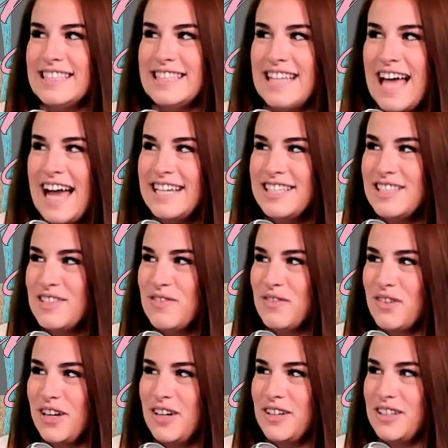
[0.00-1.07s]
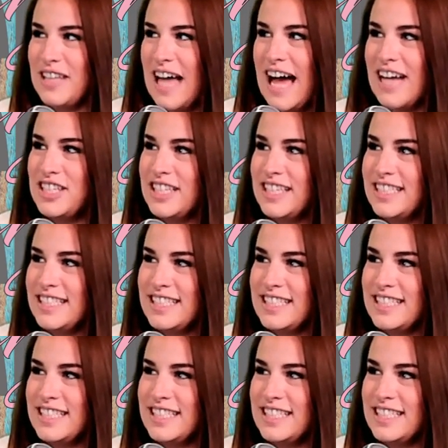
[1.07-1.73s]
lice for your lashes.